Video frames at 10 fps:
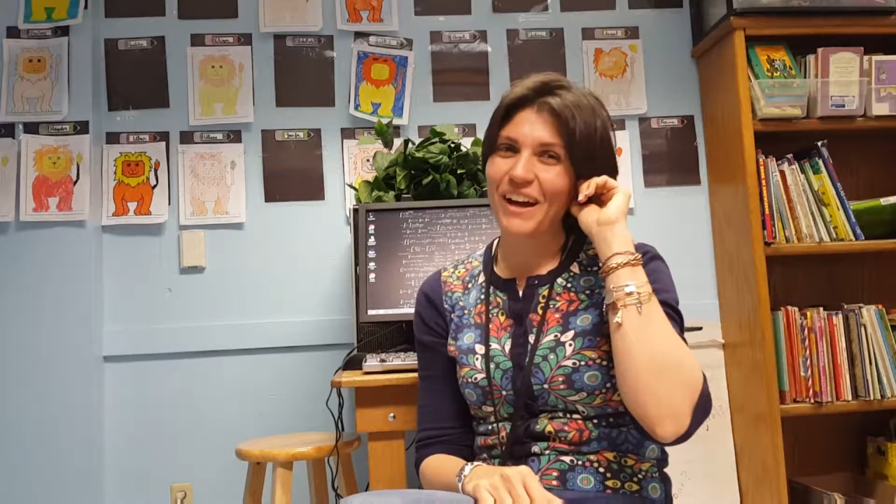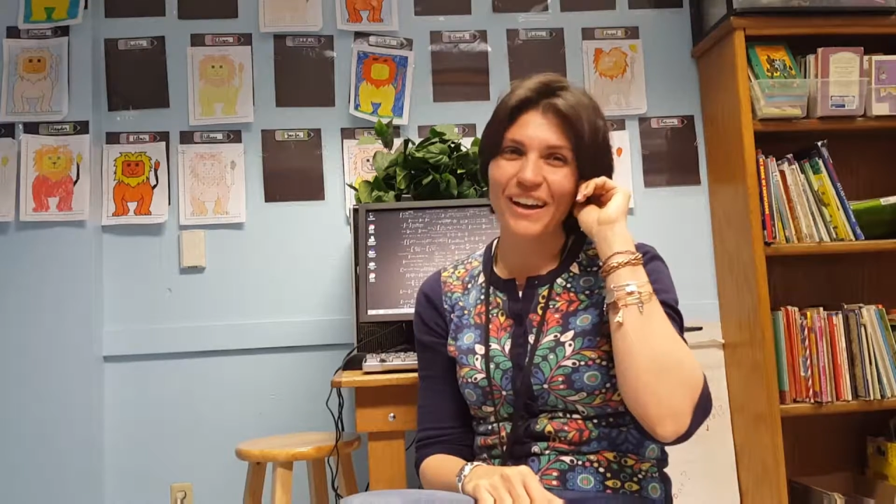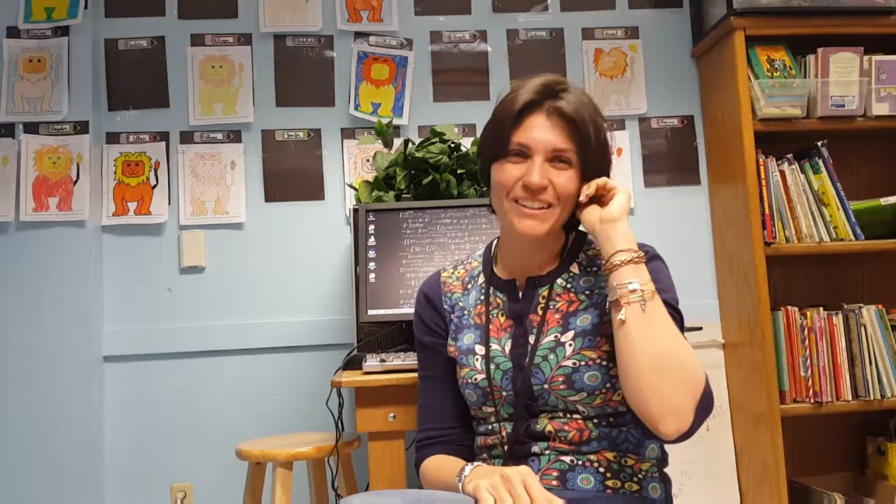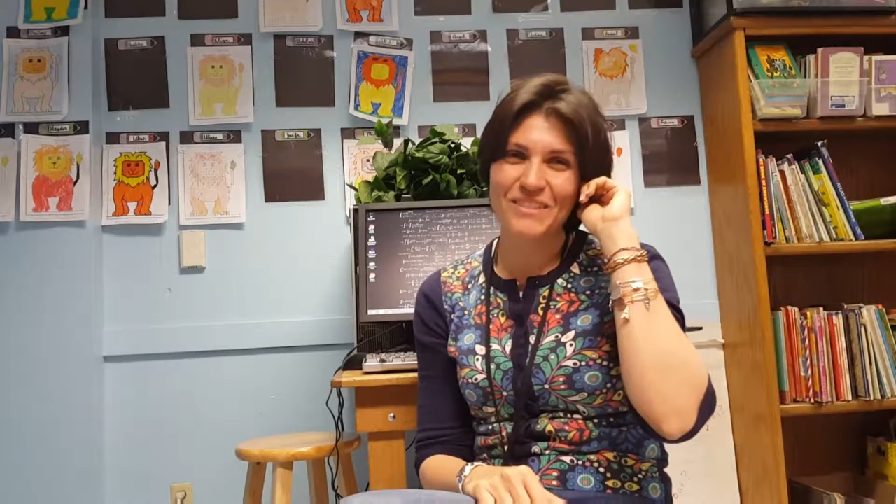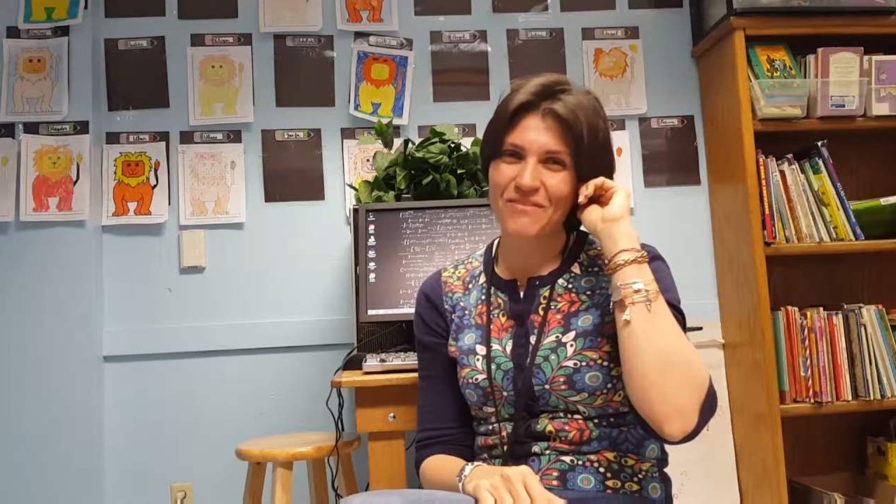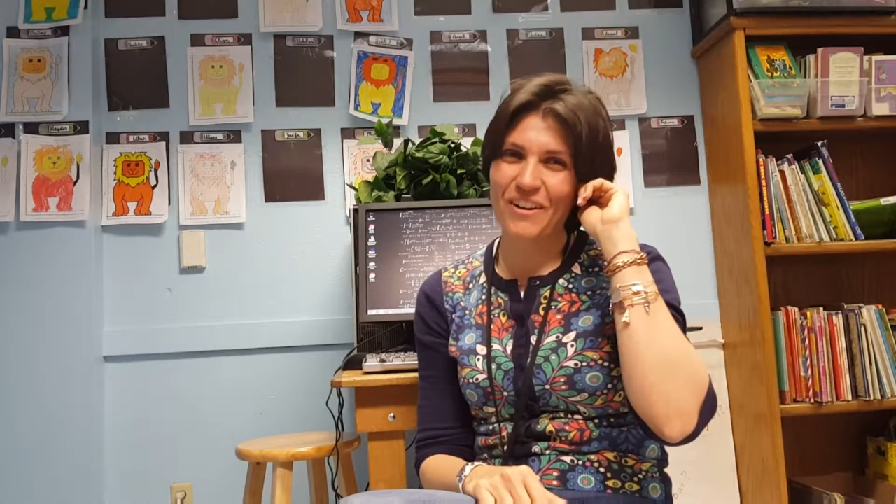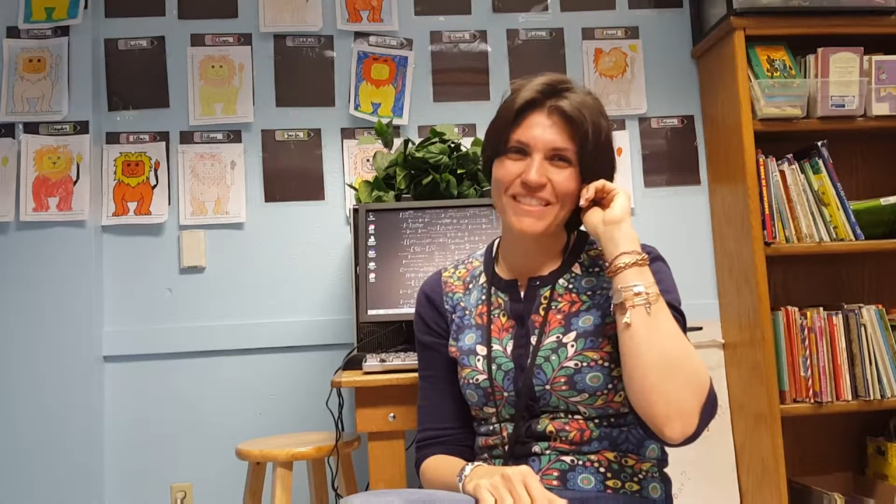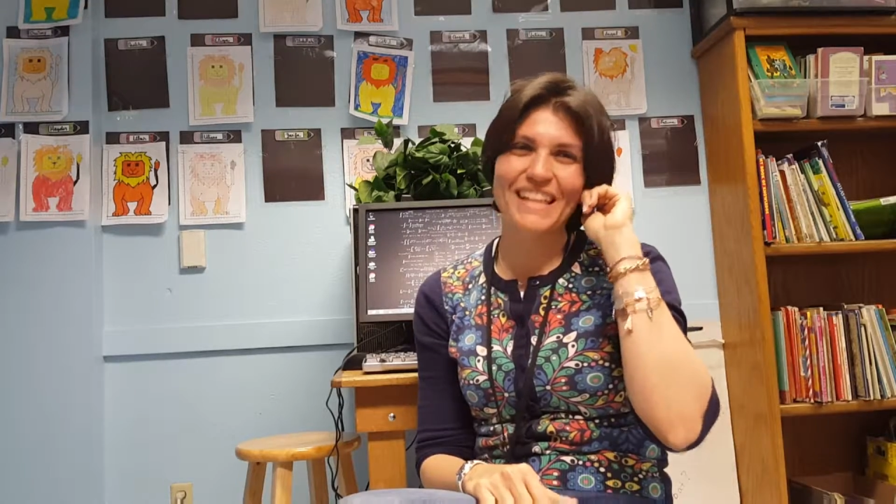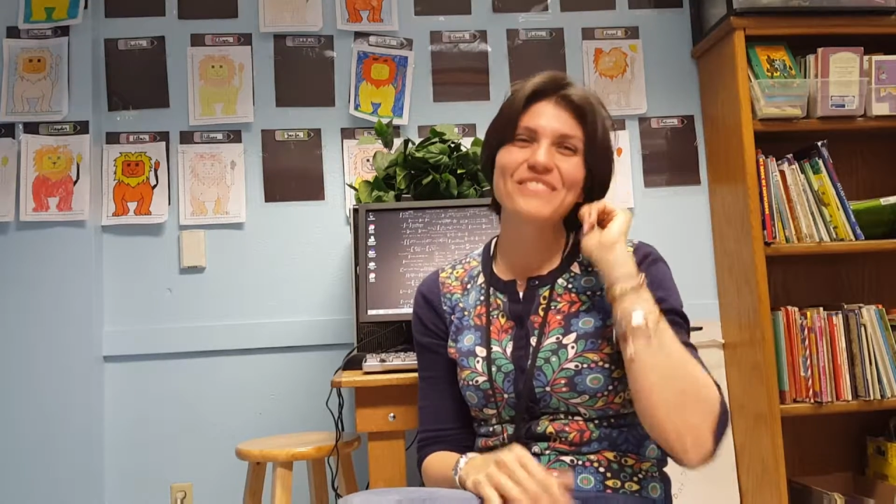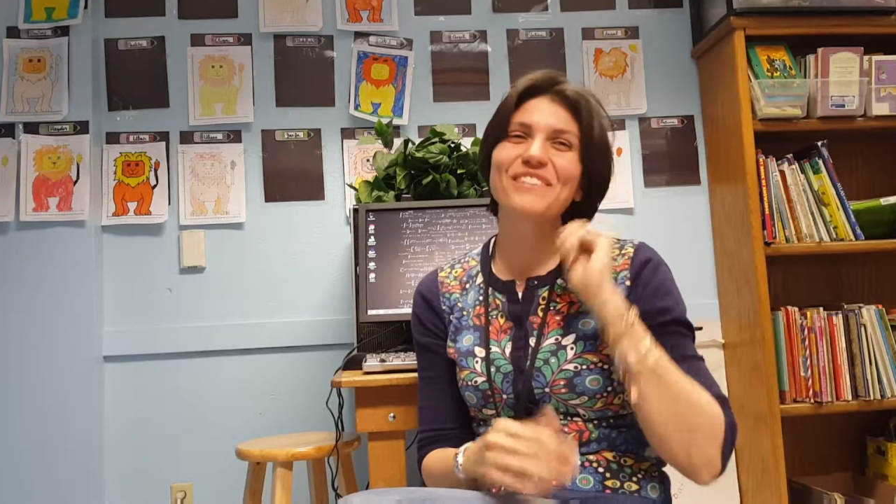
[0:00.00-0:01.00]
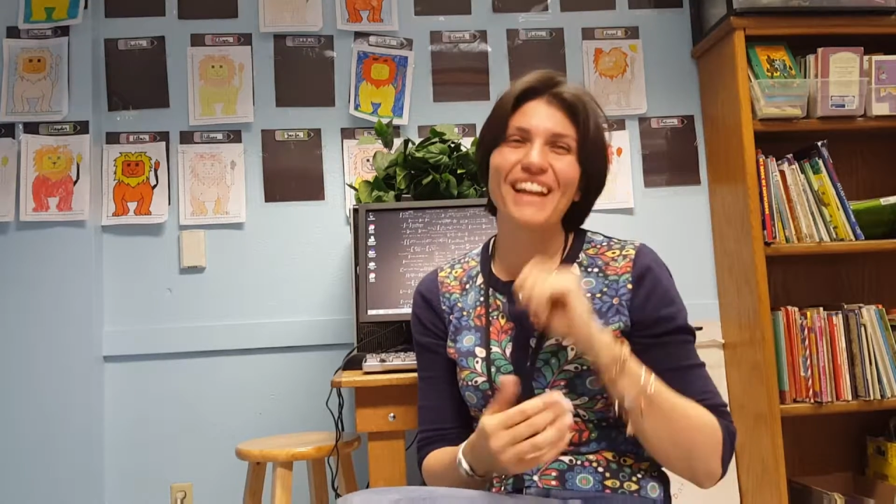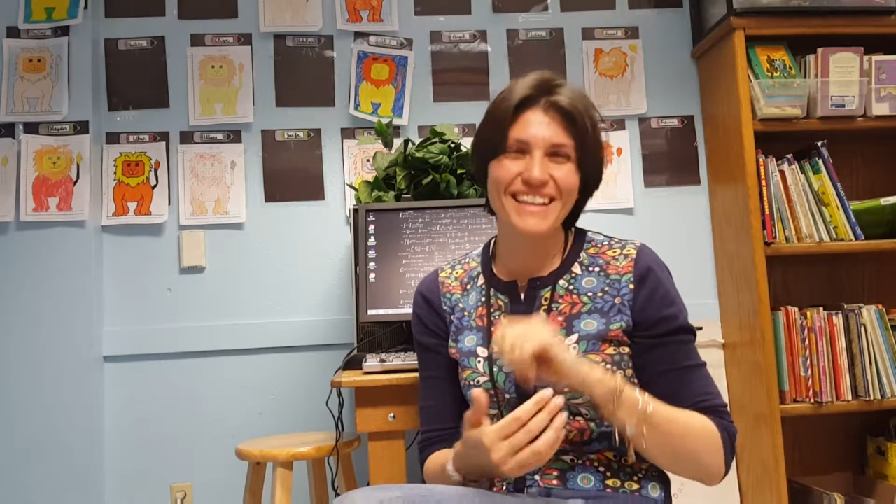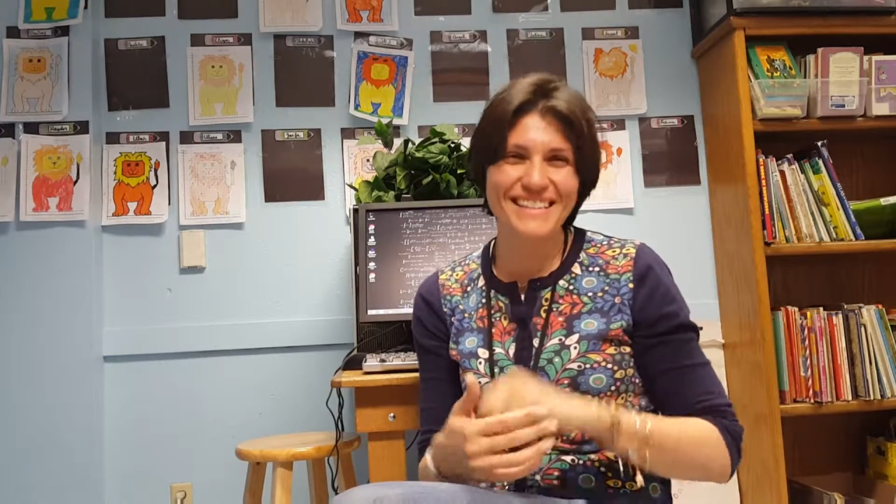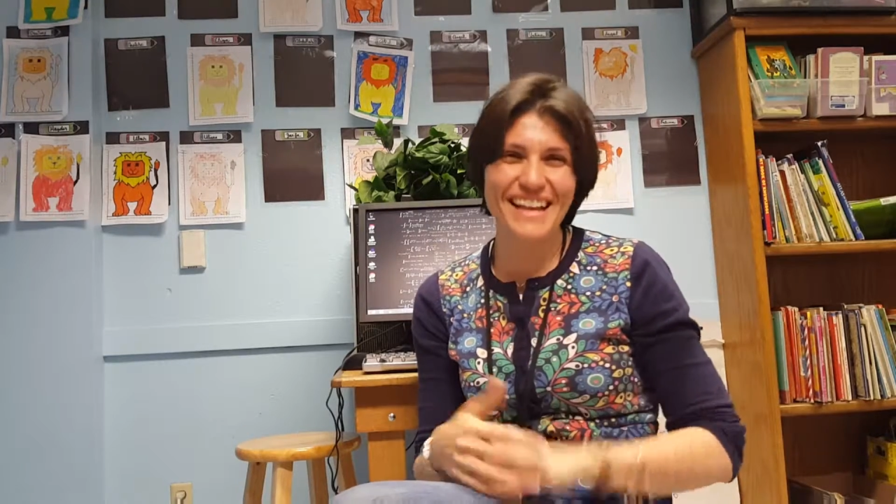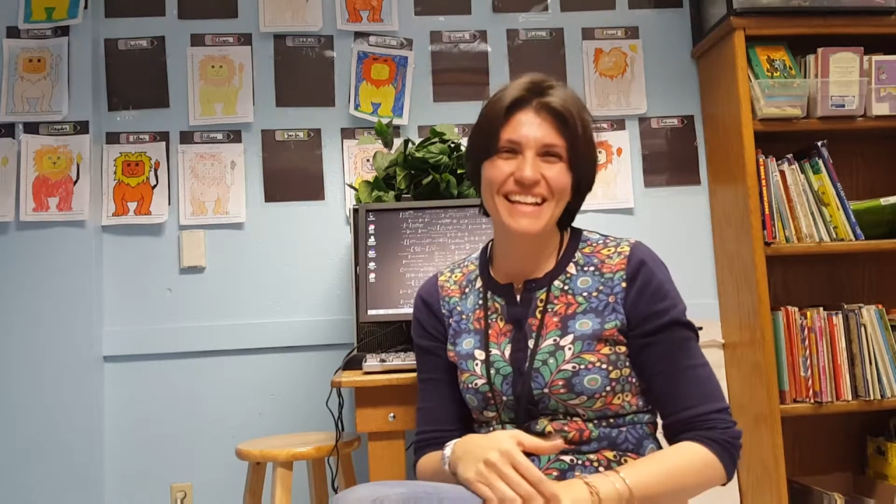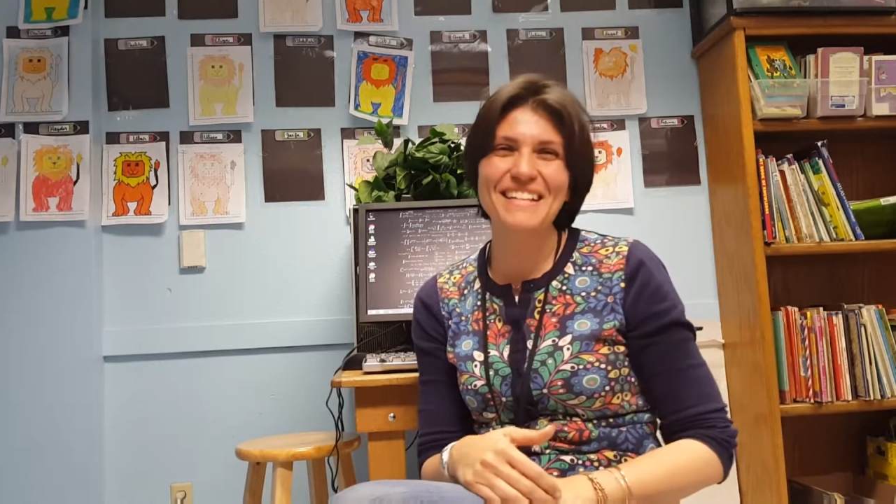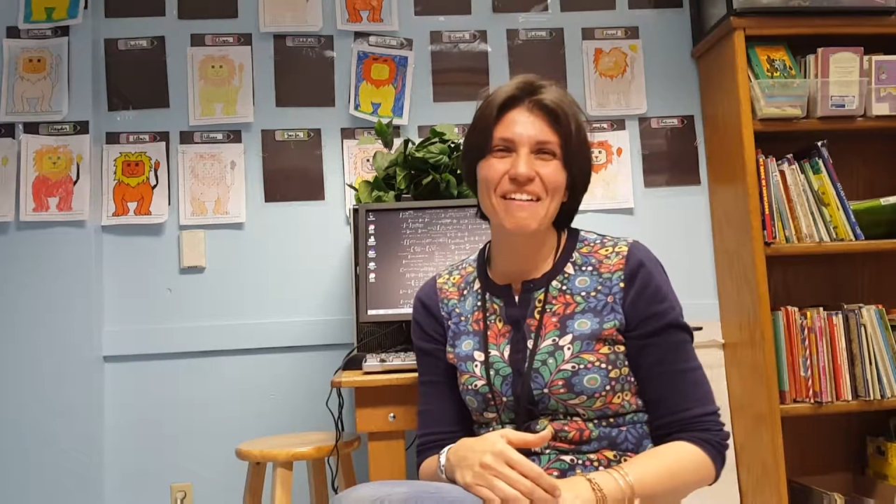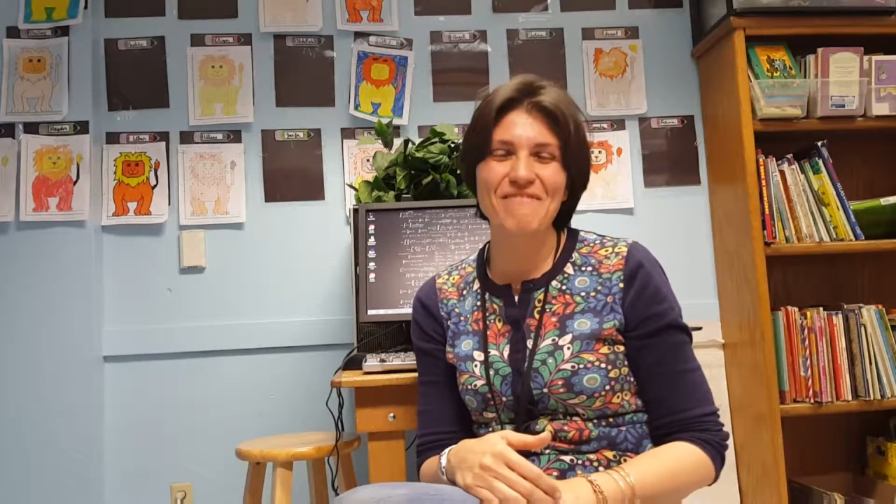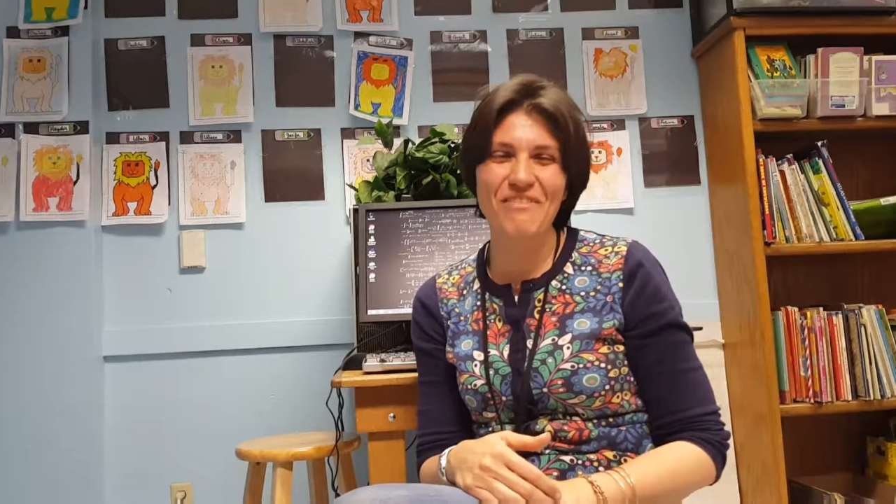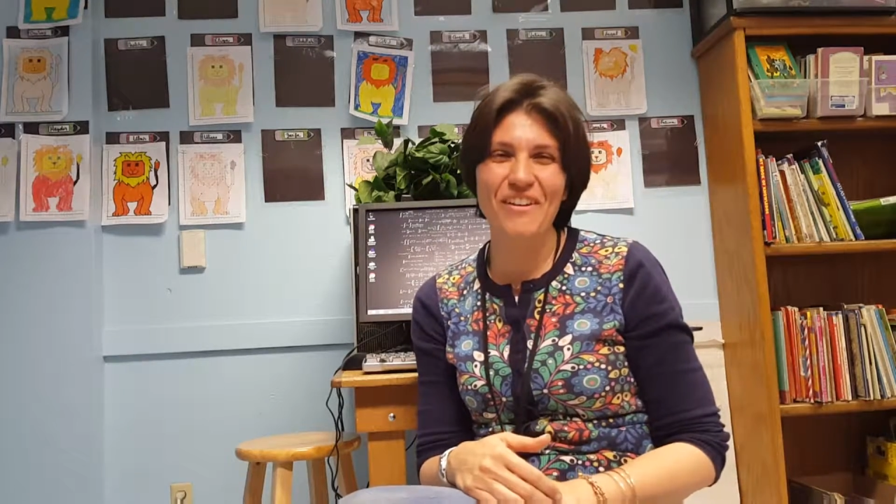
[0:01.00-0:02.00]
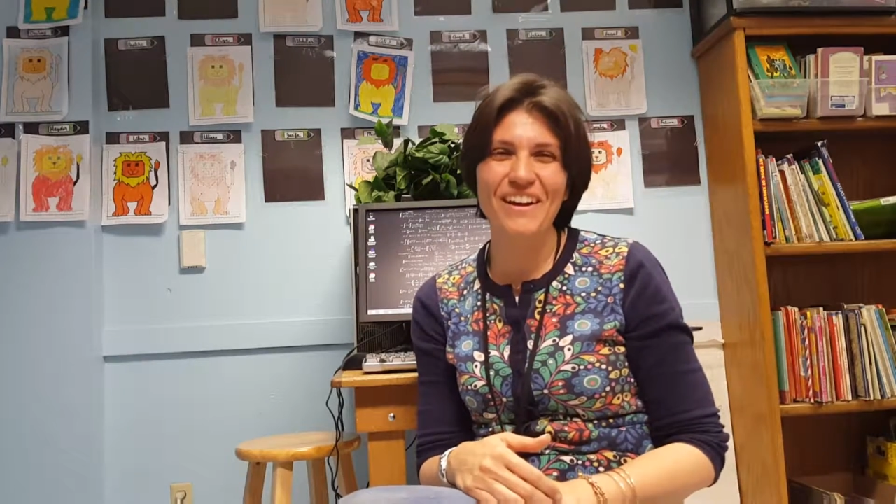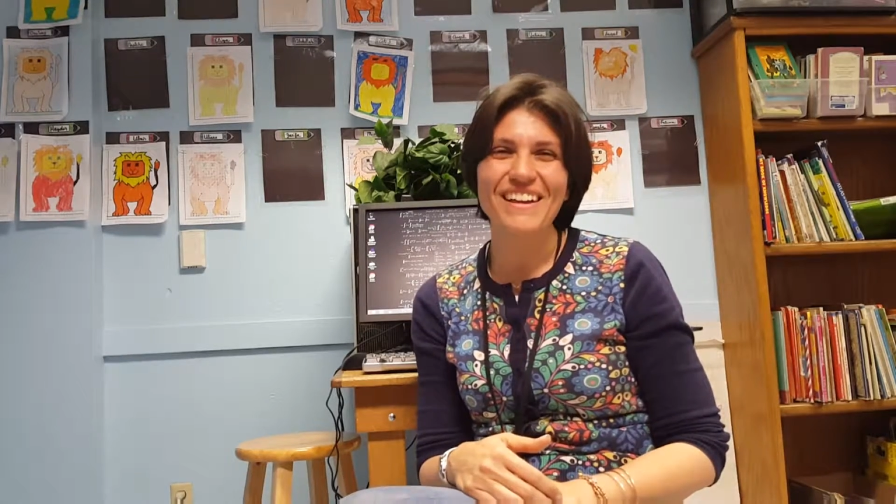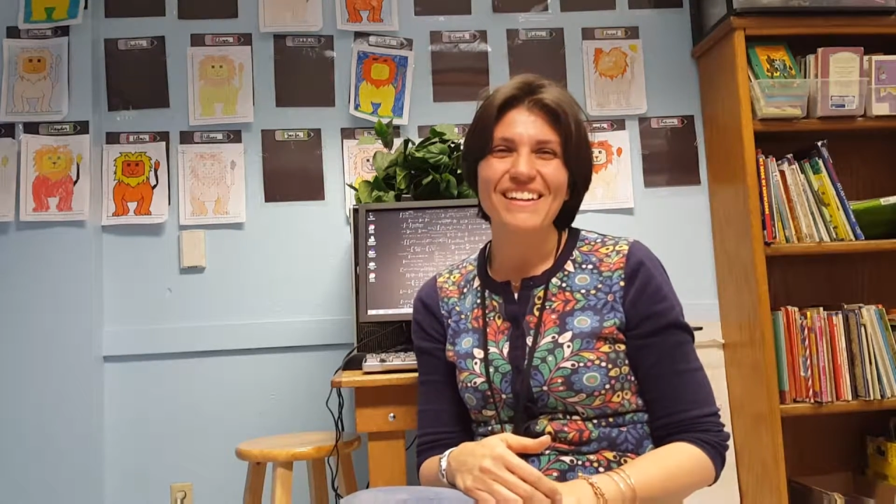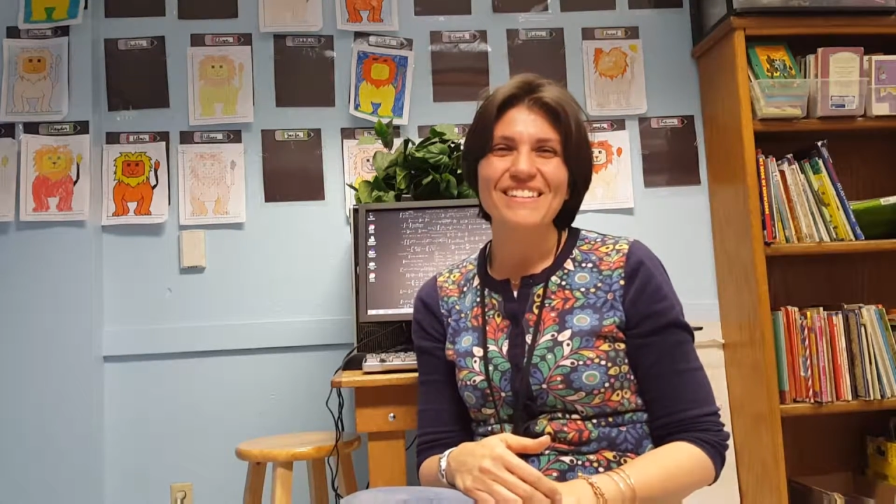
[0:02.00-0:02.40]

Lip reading: college for, that's what I signed up for.